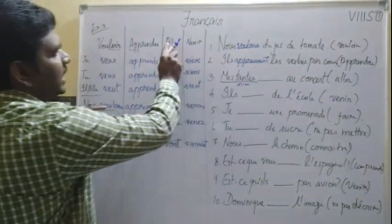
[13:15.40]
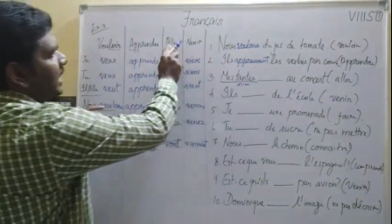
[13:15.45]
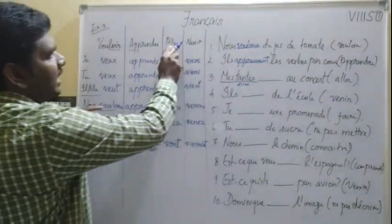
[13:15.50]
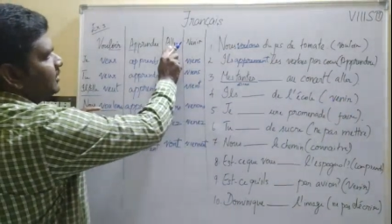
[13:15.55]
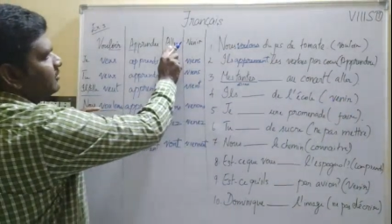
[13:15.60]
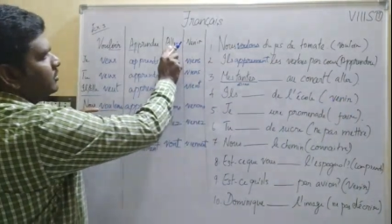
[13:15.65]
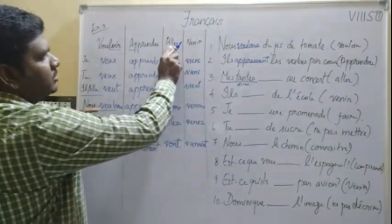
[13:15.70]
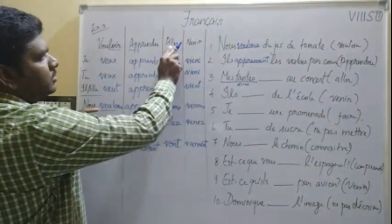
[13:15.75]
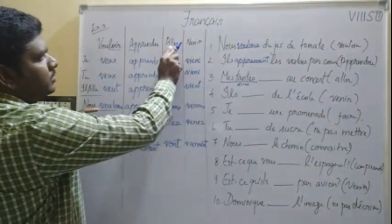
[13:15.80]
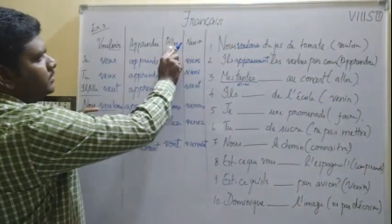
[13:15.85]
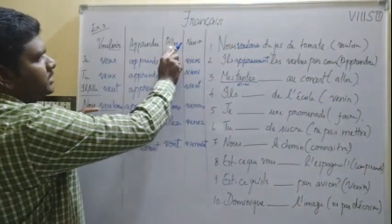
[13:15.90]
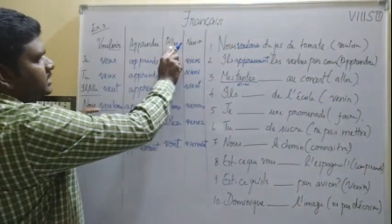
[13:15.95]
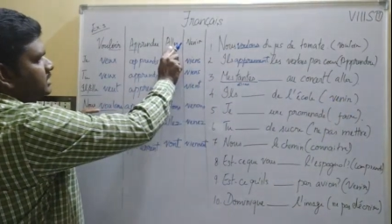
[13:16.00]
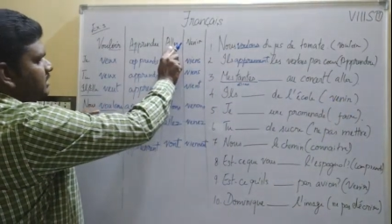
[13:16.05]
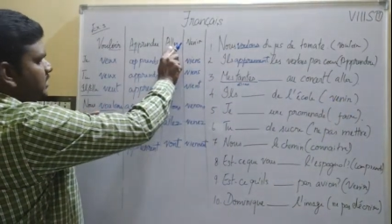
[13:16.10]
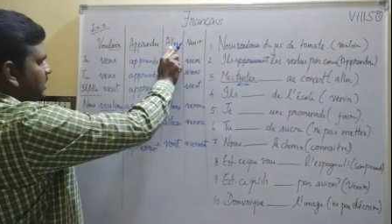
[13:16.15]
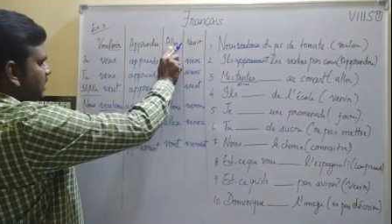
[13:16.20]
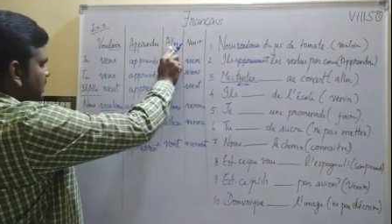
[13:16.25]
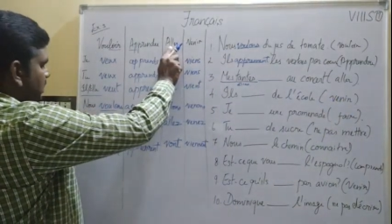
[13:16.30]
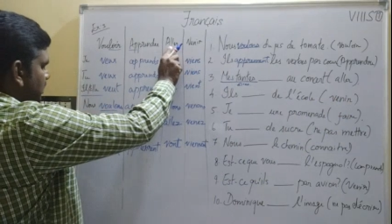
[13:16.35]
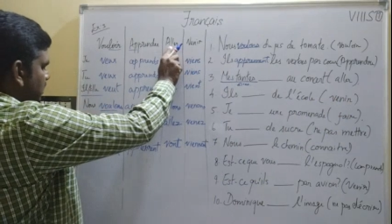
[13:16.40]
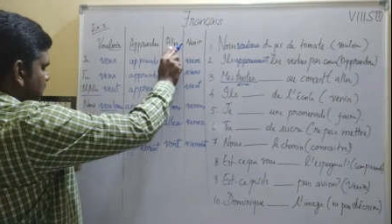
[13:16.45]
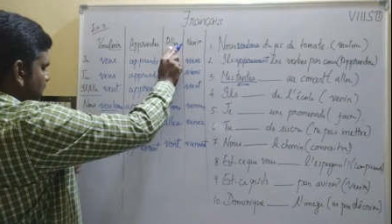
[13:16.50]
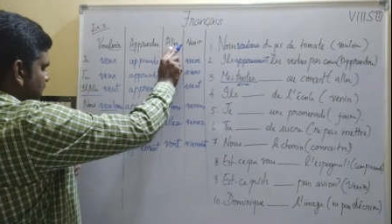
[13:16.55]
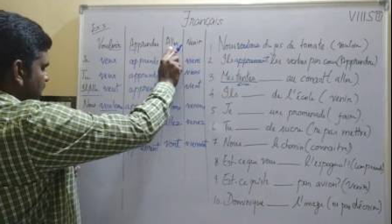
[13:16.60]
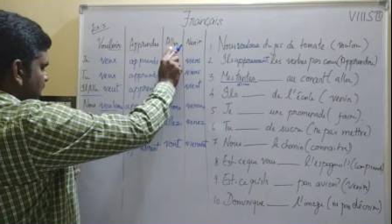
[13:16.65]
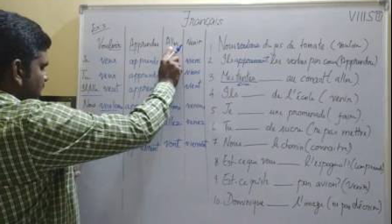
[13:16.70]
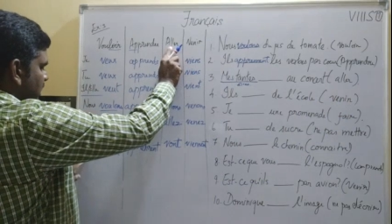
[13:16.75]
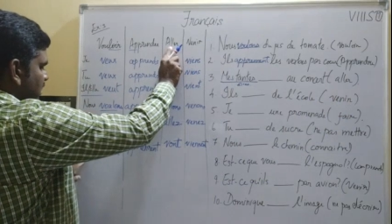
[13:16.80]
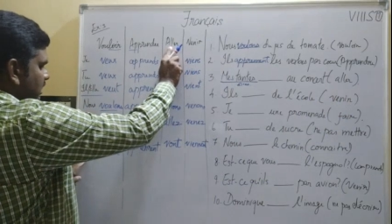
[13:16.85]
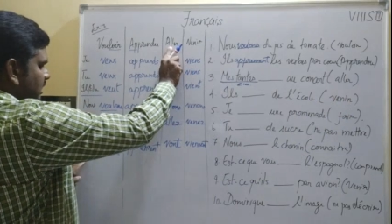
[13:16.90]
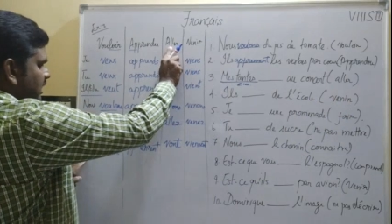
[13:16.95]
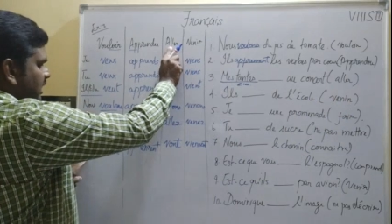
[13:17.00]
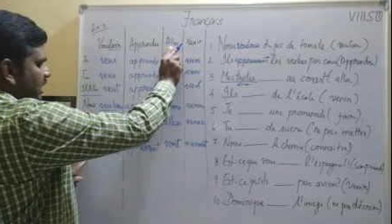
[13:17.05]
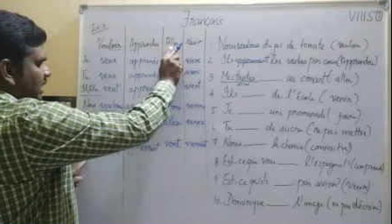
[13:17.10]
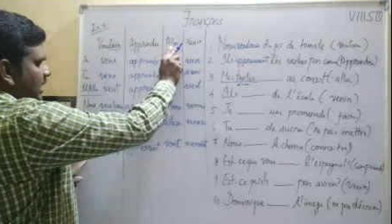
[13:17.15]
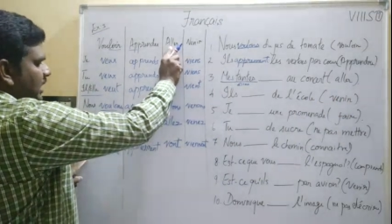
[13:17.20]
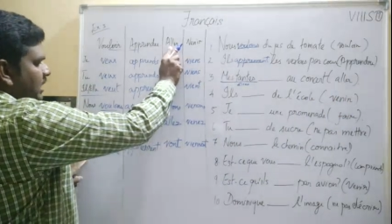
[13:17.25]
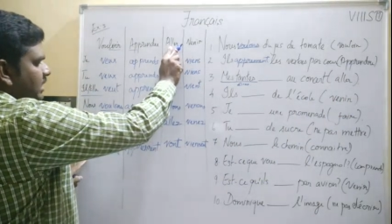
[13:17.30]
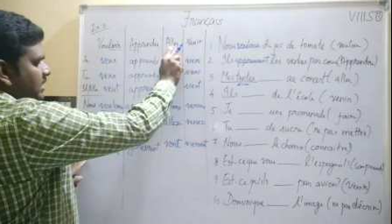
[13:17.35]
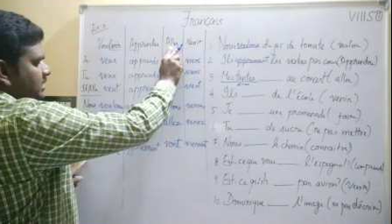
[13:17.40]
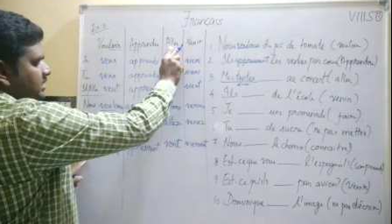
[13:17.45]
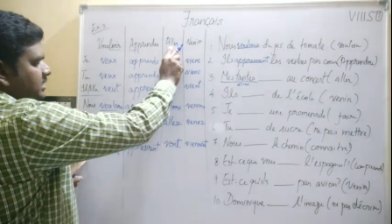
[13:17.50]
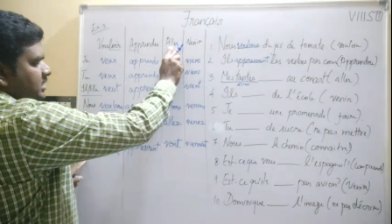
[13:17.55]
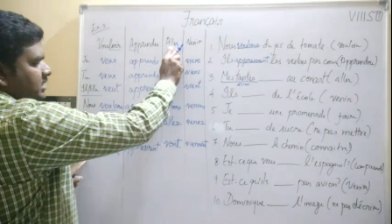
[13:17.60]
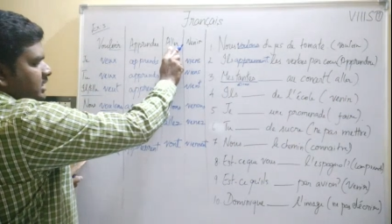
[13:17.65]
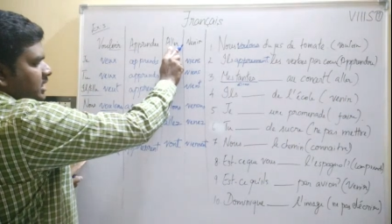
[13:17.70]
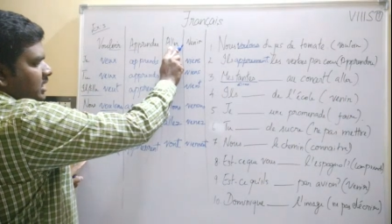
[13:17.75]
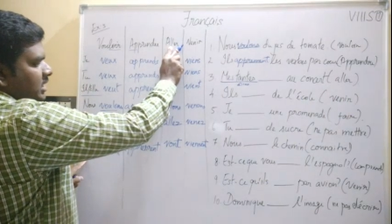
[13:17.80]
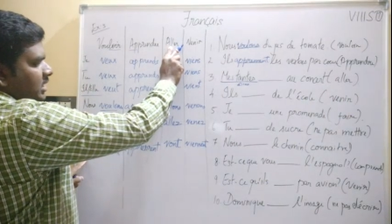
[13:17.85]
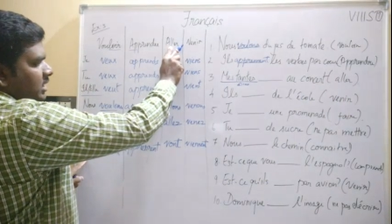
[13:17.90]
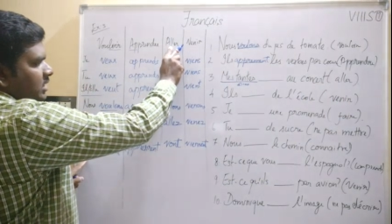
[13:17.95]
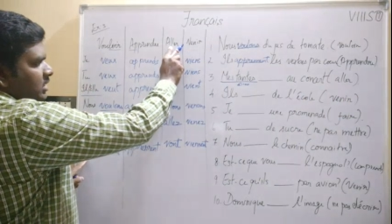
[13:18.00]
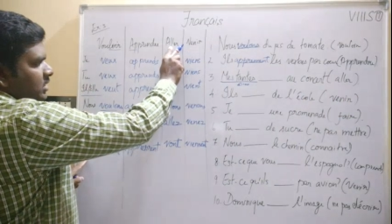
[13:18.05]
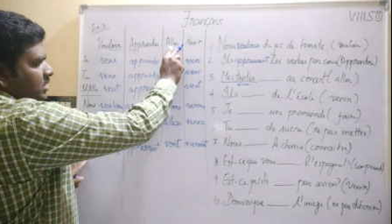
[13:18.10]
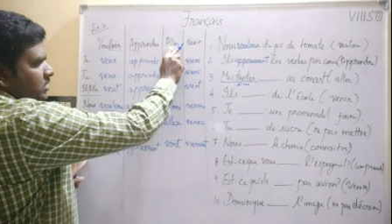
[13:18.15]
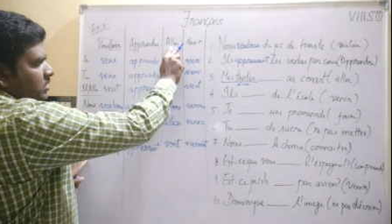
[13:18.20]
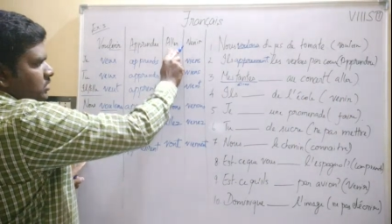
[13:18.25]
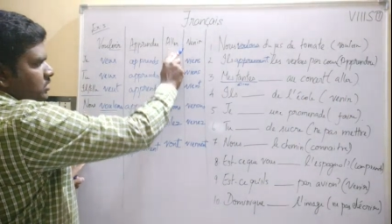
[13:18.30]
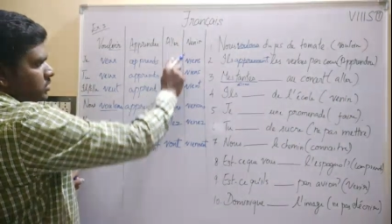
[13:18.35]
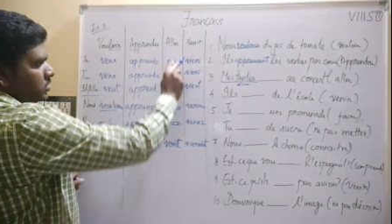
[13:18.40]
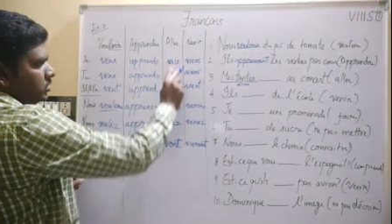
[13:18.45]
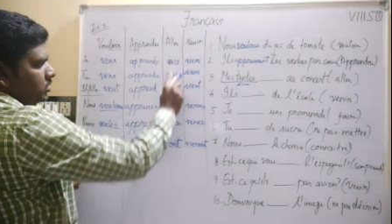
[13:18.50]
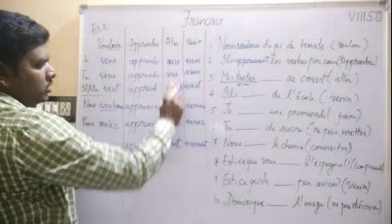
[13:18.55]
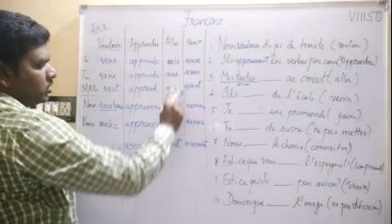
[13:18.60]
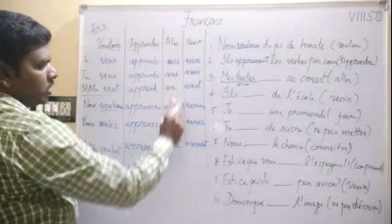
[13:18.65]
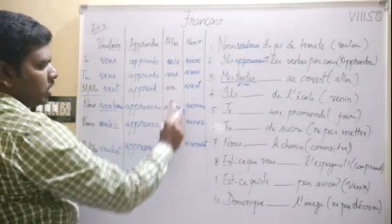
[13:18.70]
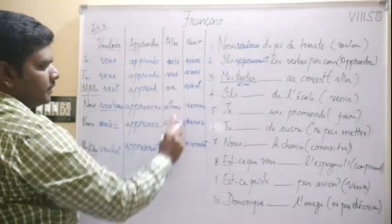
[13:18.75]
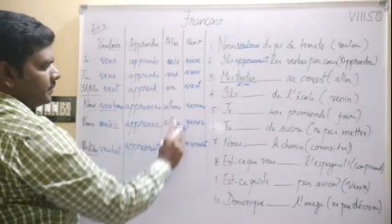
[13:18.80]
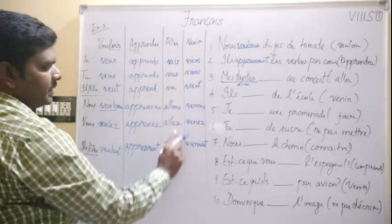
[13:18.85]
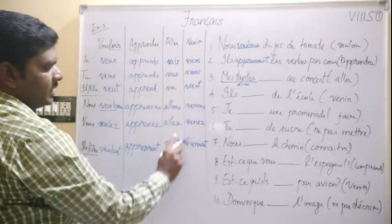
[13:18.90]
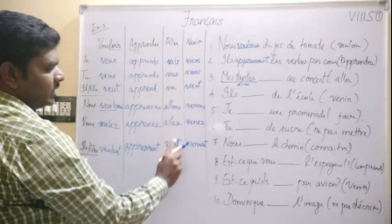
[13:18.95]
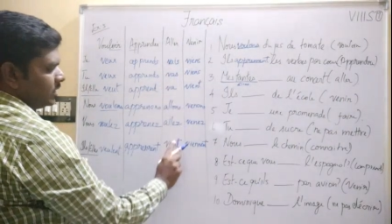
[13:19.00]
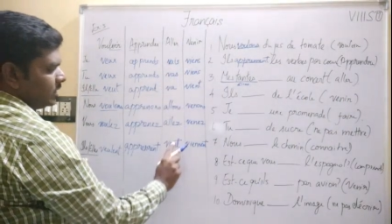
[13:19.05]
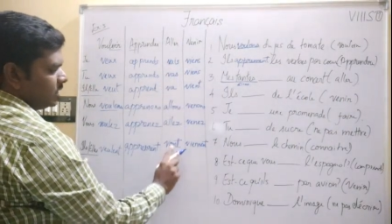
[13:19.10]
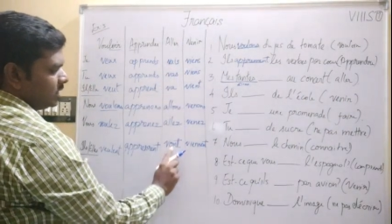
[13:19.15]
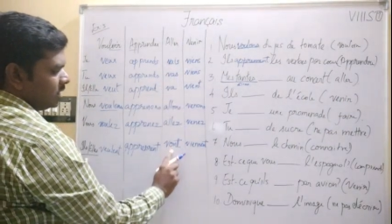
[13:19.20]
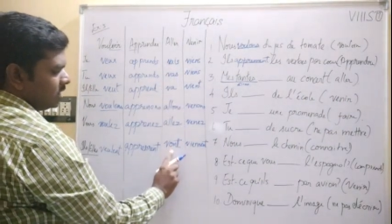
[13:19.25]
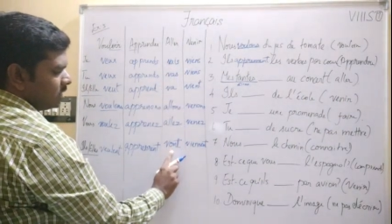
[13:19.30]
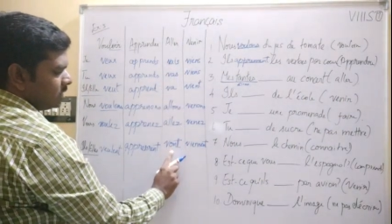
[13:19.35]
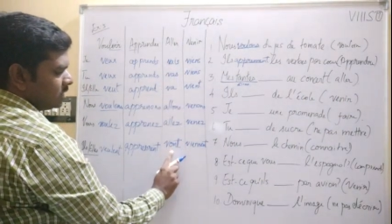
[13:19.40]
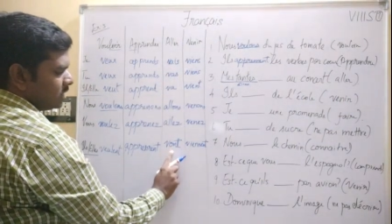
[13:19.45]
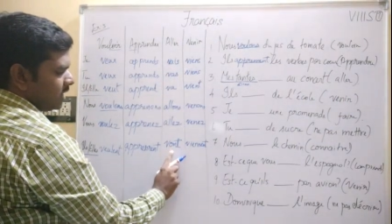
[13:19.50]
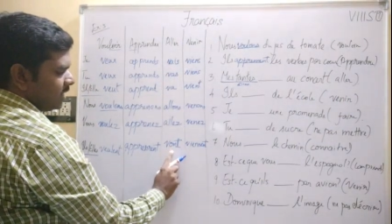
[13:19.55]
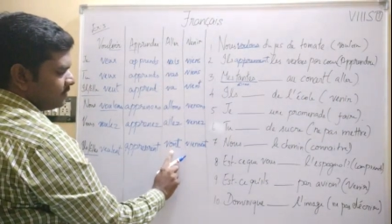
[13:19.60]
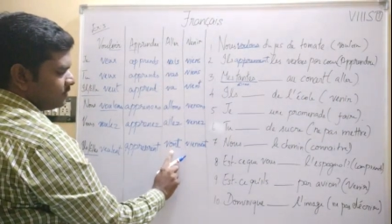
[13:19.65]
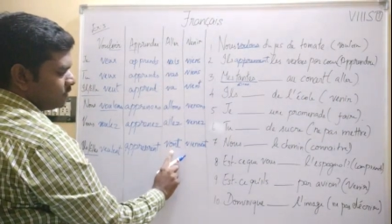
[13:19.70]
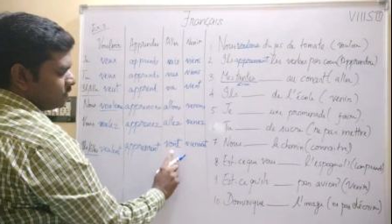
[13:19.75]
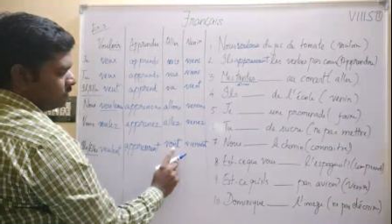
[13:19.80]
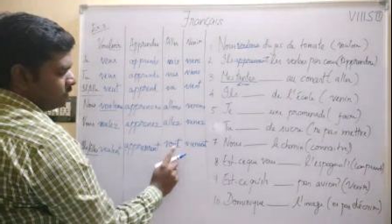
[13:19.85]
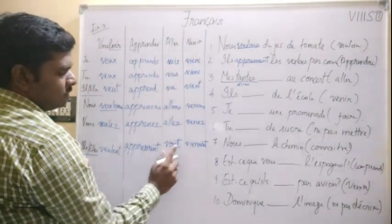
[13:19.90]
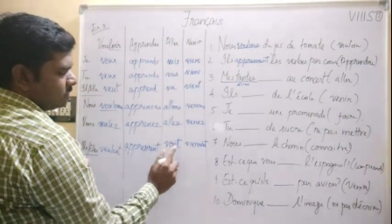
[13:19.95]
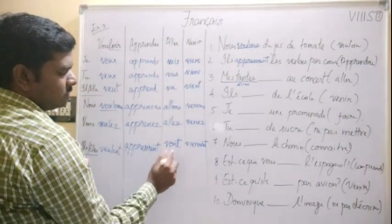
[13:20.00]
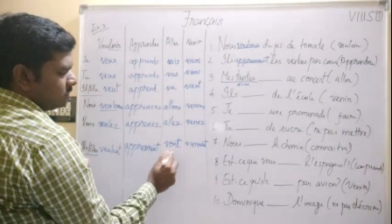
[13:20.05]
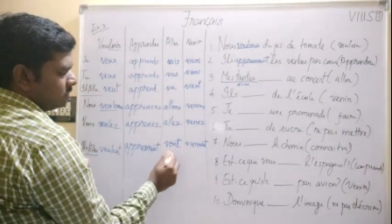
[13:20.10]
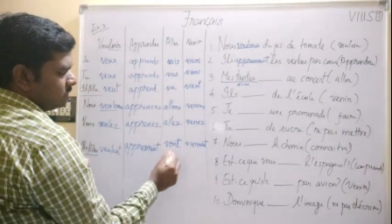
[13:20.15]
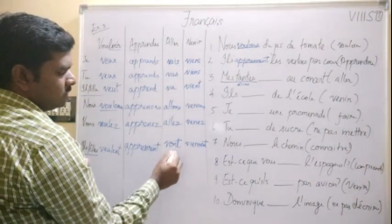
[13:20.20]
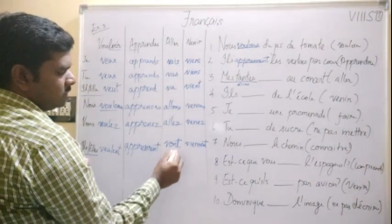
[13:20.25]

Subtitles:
Aller verb is here. ELL is here. So dropping here, I have to